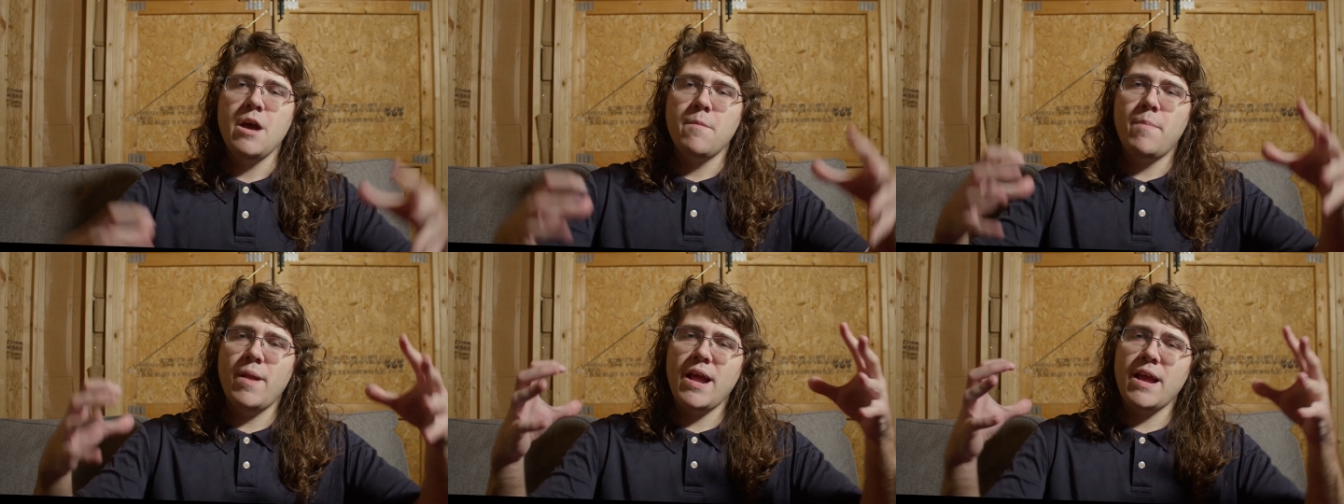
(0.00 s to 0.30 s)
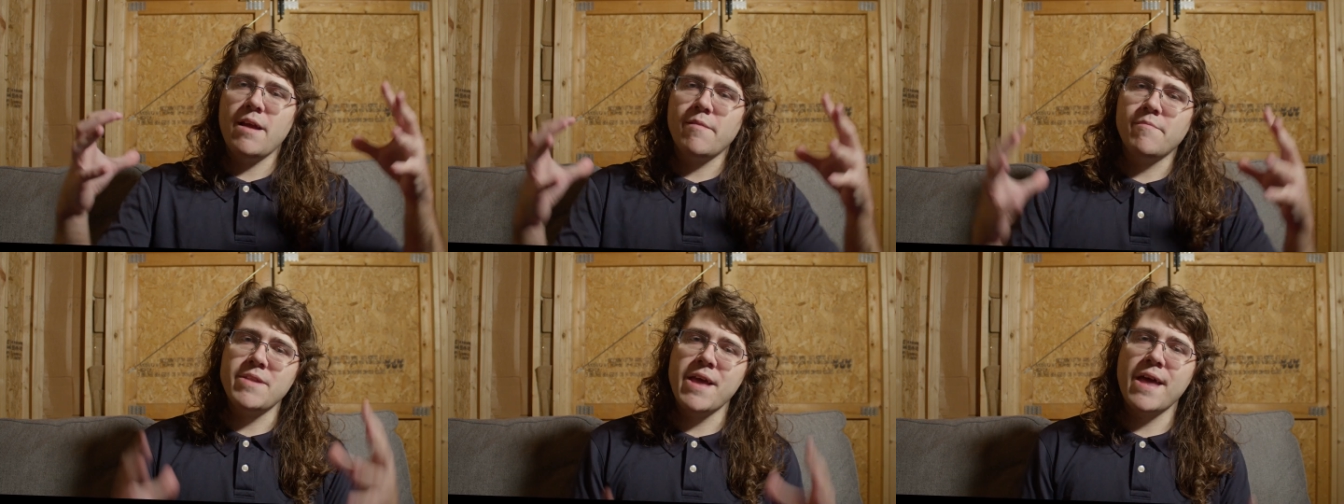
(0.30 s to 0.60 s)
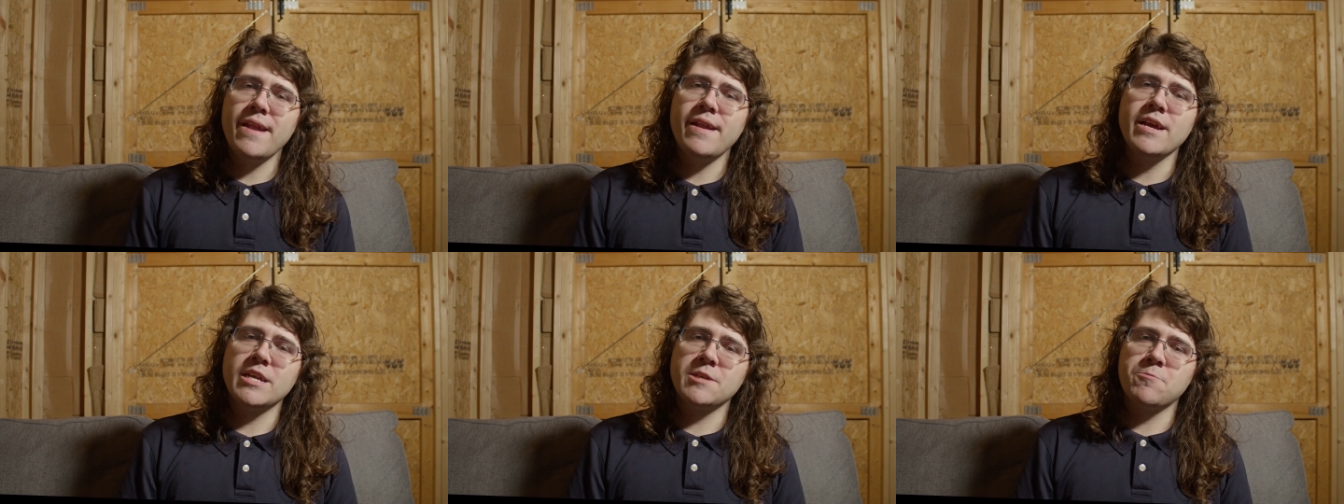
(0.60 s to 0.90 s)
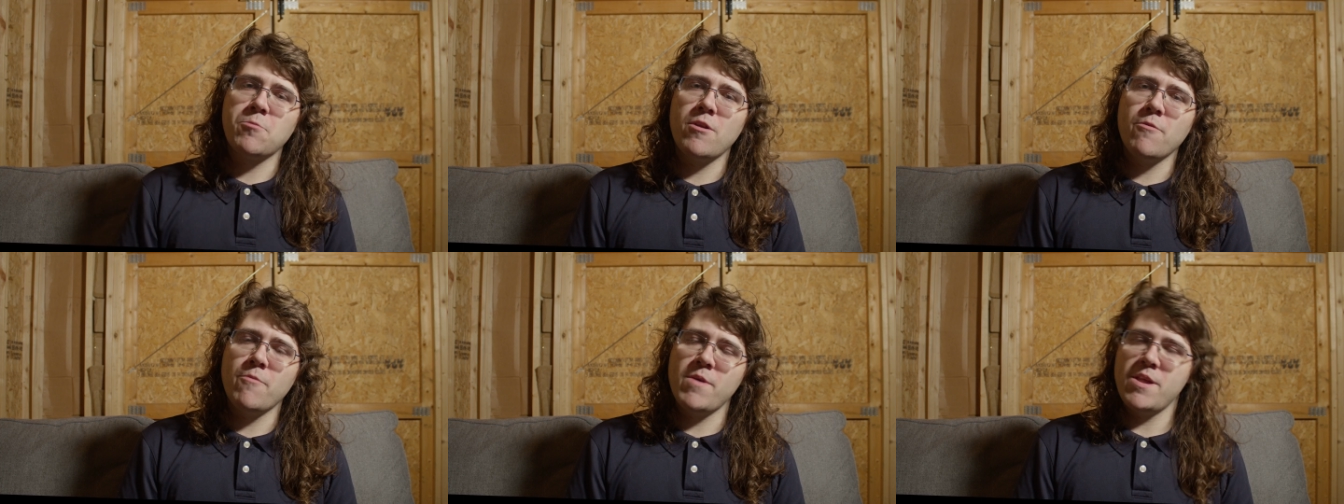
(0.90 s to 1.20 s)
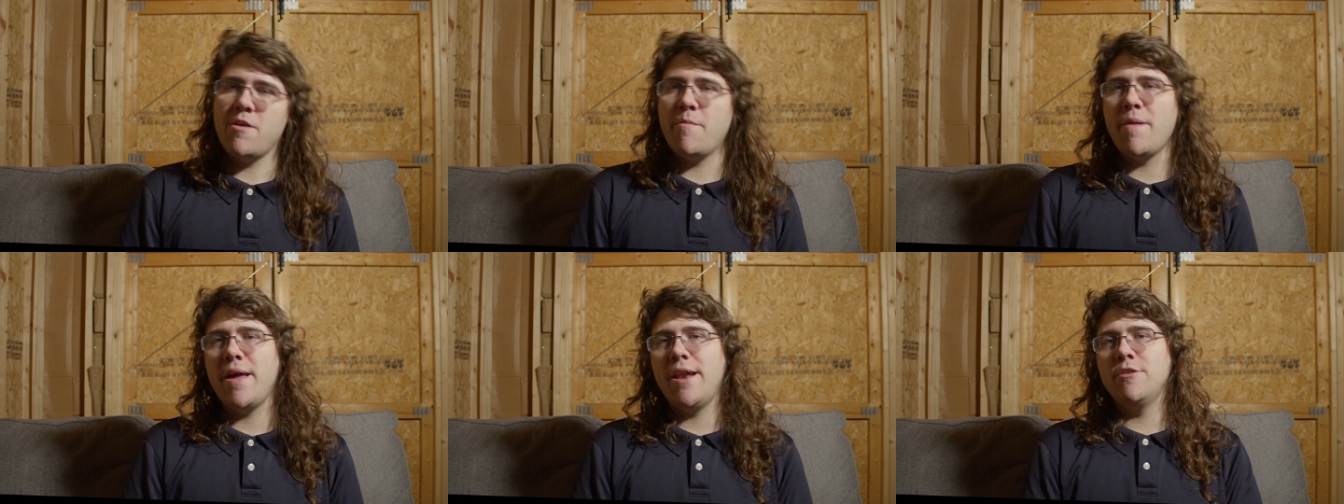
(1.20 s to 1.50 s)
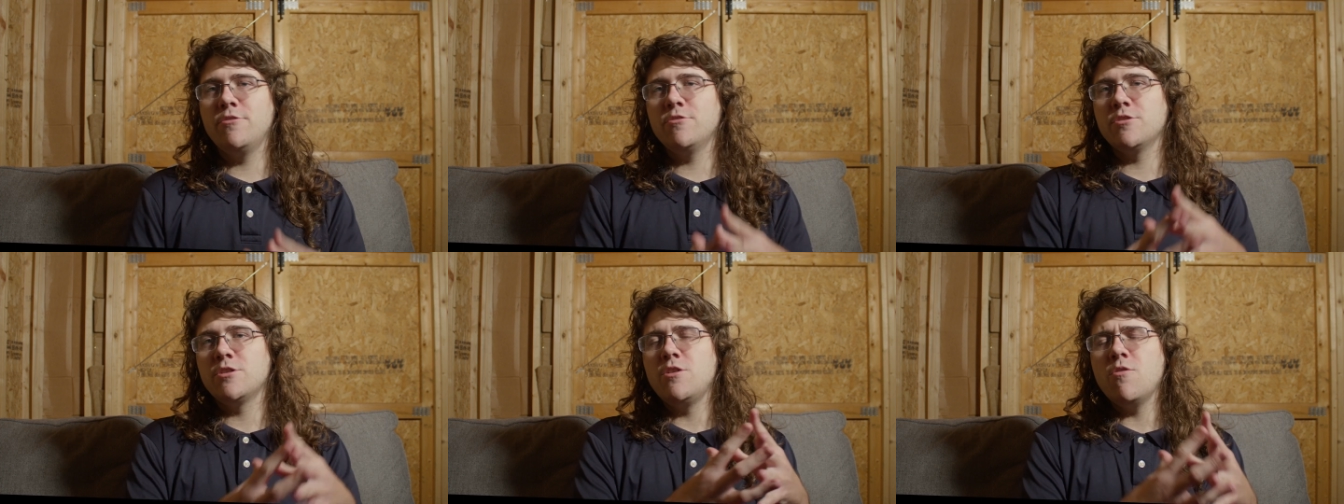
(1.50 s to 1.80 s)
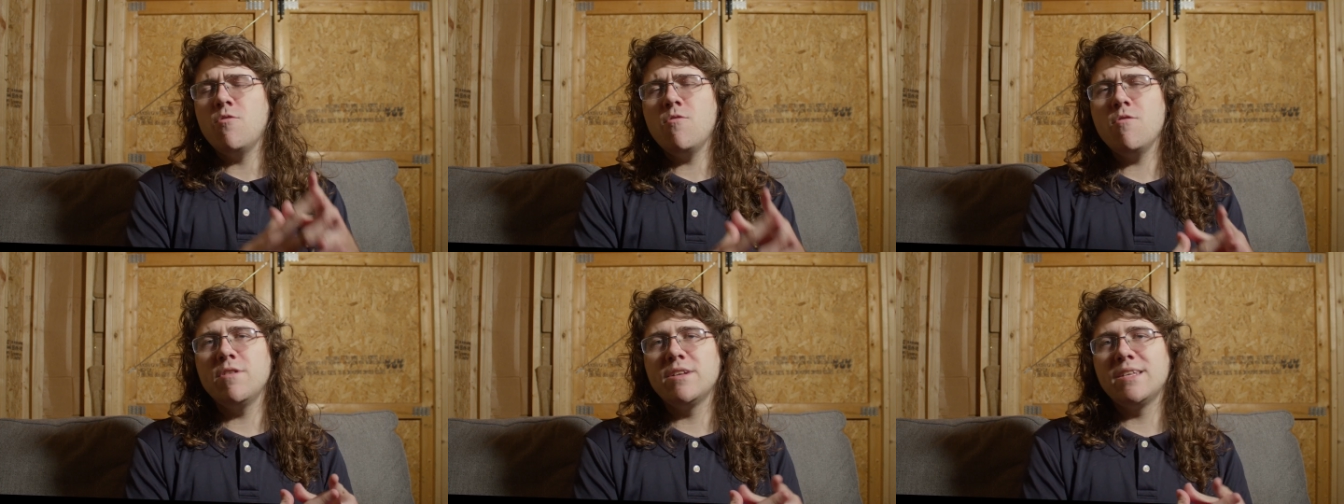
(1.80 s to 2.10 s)
But I am not an expert at window managers,
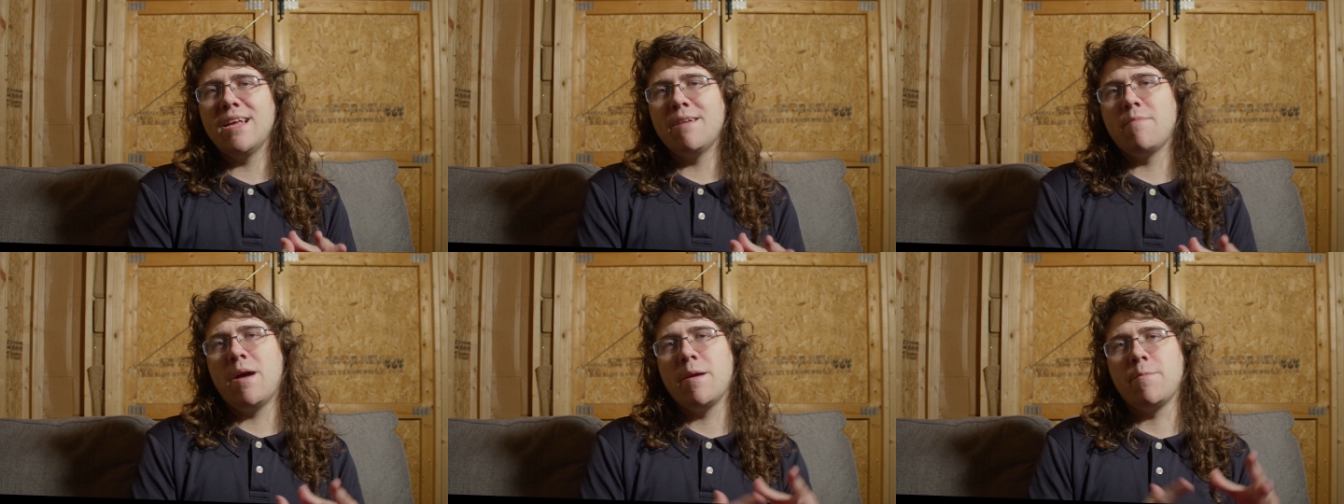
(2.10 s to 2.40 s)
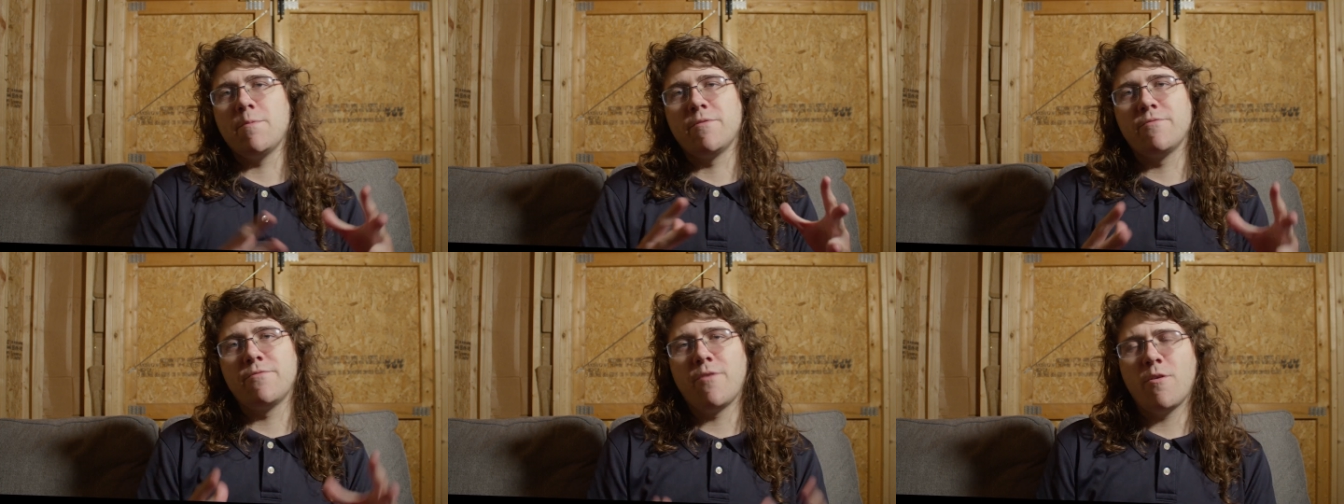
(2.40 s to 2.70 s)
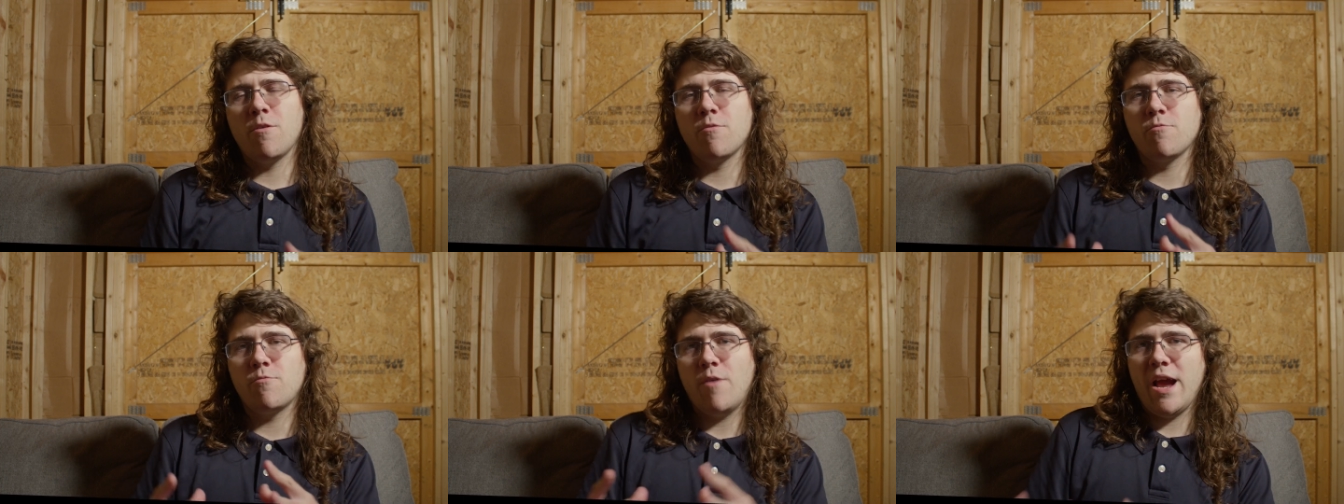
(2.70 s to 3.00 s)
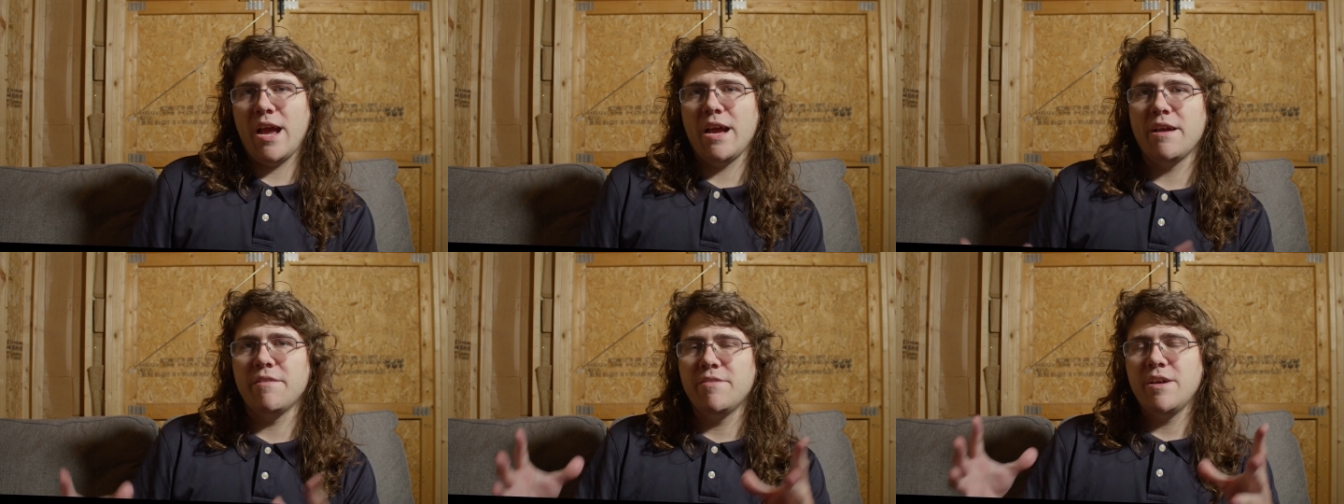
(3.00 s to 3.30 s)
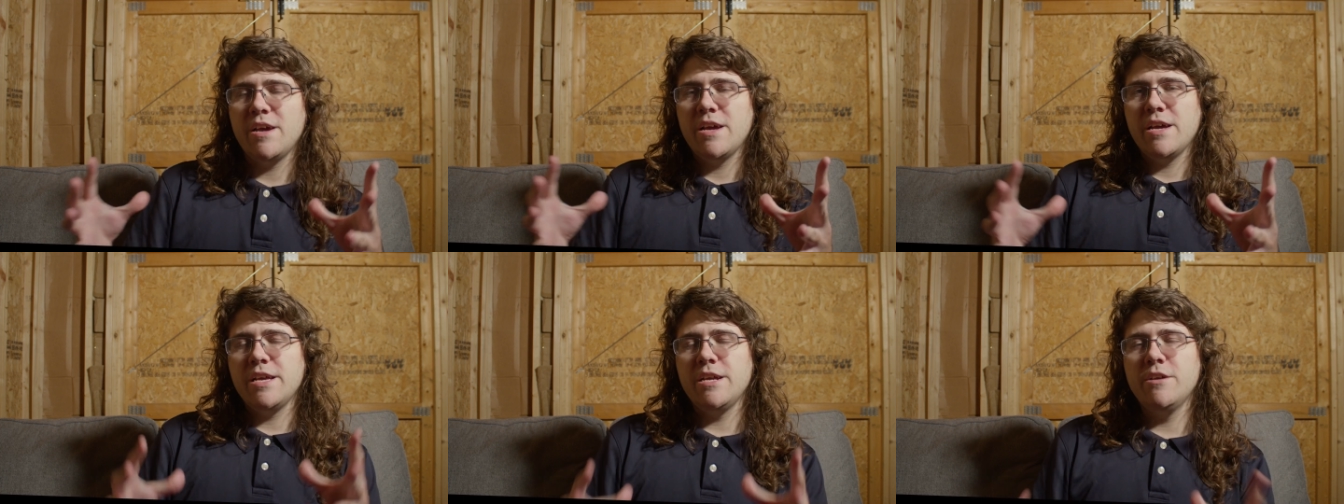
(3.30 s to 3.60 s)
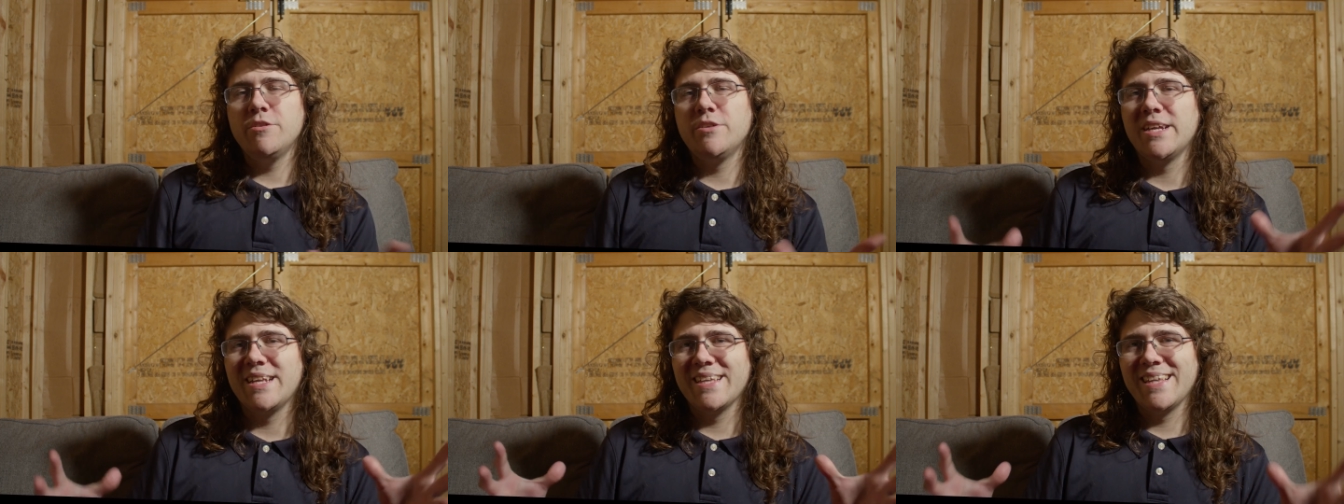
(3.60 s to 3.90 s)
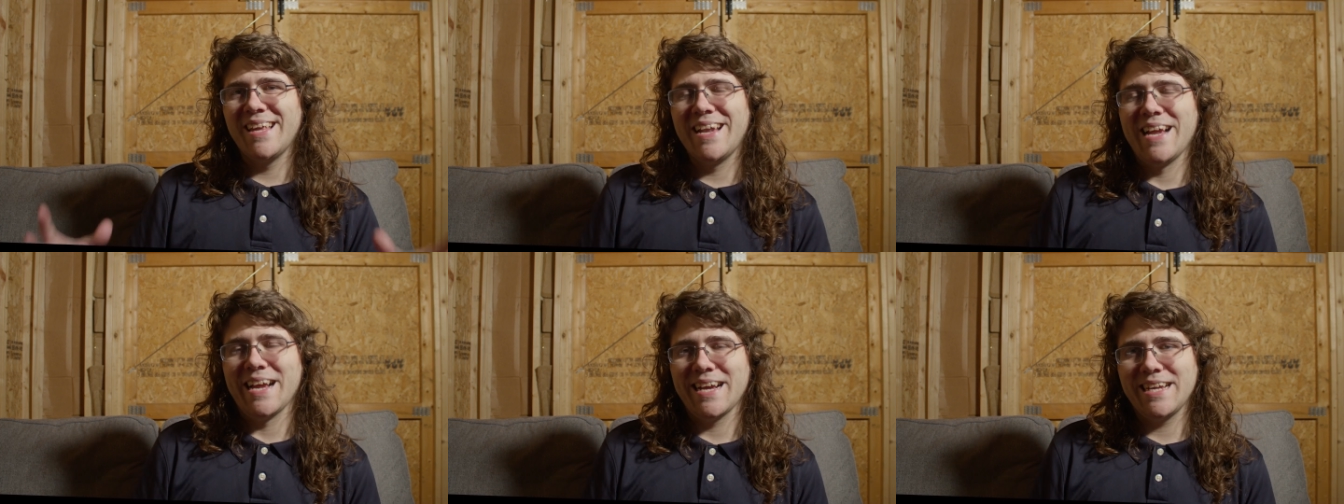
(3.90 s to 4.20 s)
nor is that my preferred way of using
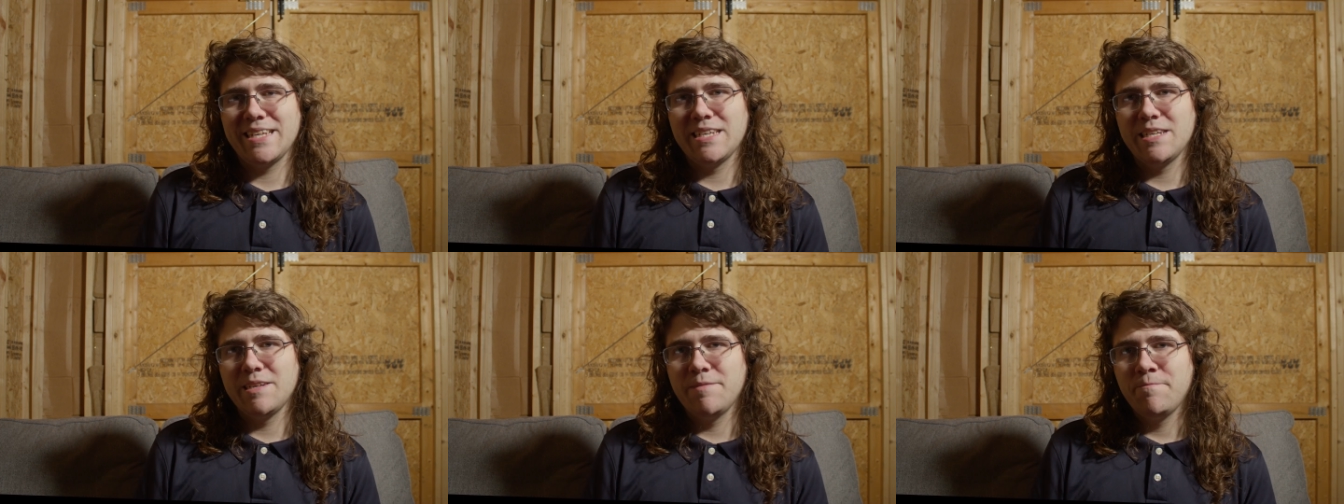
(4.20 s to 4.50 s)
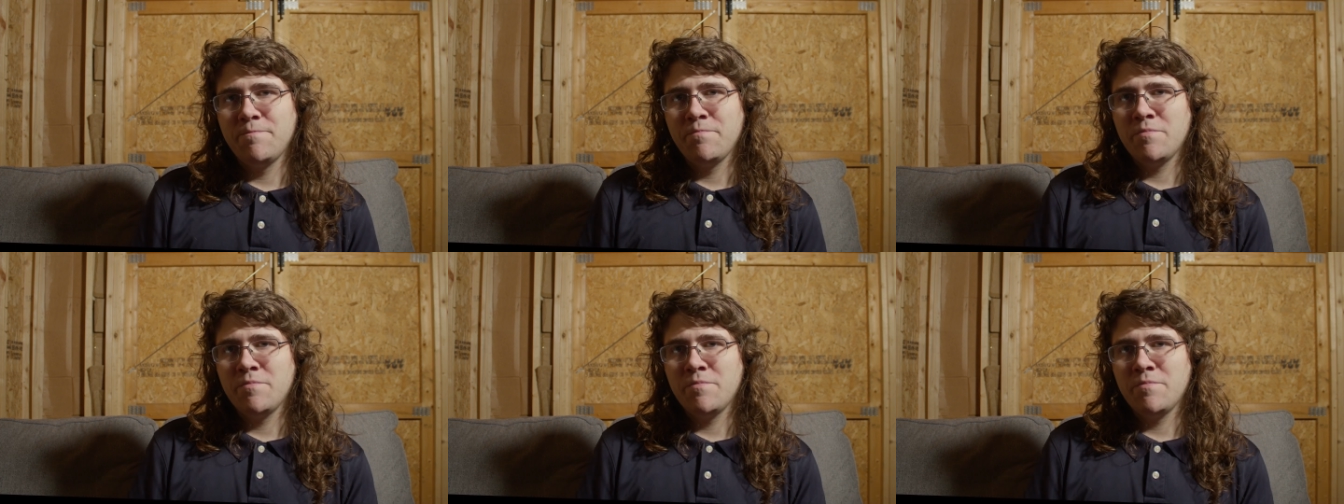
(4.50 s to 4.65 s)
Linux.